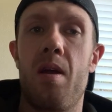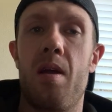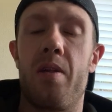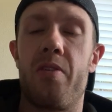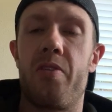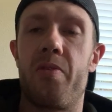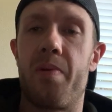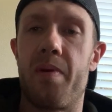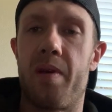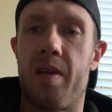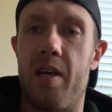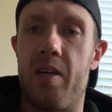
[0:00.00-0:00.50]

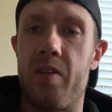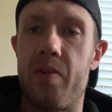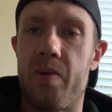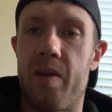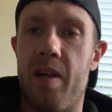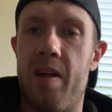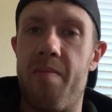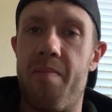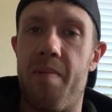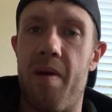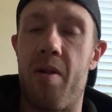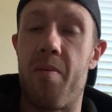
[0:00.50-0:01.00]
It's because we're
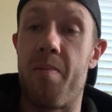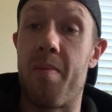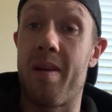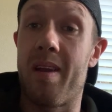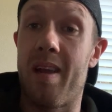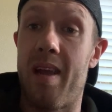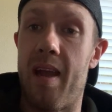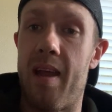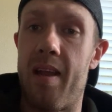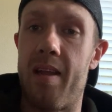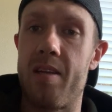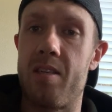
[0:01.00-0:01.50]
gonna have better
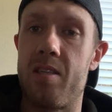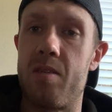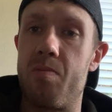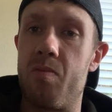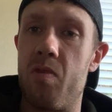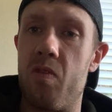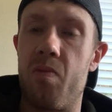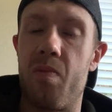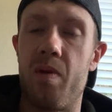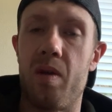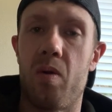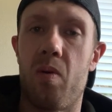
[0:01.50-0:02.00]
mechanics and
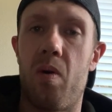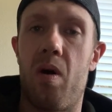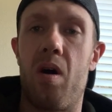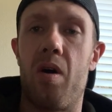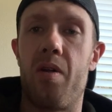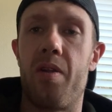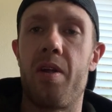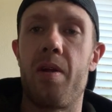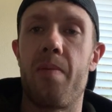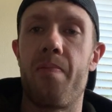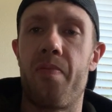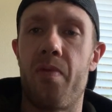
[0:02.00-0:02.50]
movement
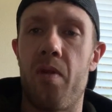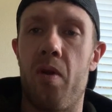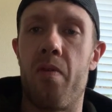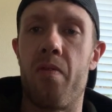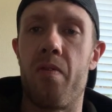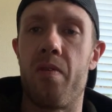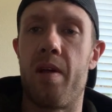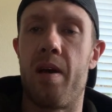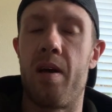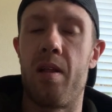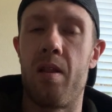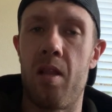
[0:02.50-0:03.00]
quality
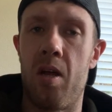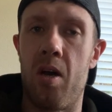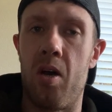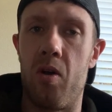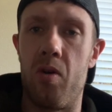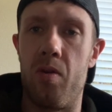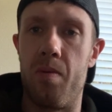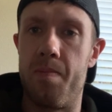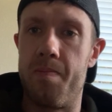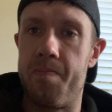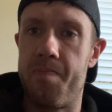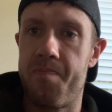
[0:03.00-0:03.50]
over that
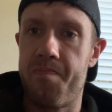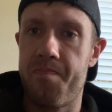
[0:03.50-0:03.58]
load,